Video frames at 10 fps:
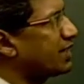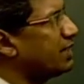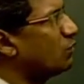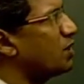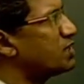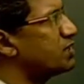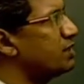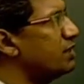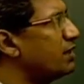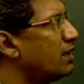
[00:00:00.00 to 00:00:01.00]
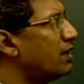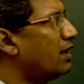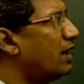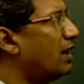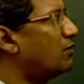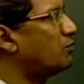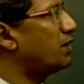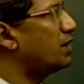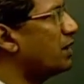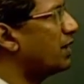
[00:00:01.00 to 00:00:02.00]
The equation, uh,
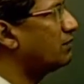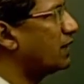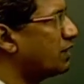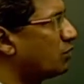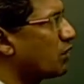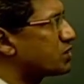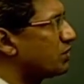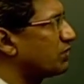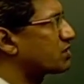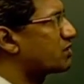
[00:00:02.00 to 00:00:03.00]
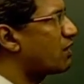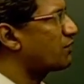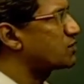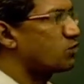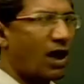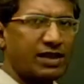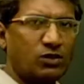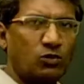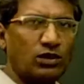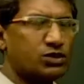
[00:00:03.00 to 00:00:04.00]
we, uh, the equation of this graph is y
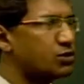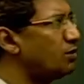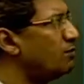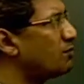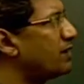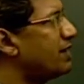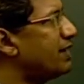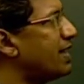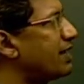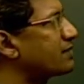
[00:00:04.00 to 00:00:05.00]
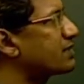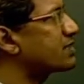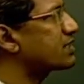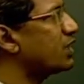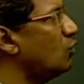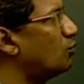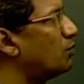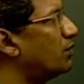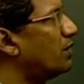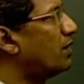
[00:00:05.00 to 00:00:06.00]
equals to x
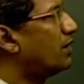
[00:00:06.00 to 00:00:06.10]
cube.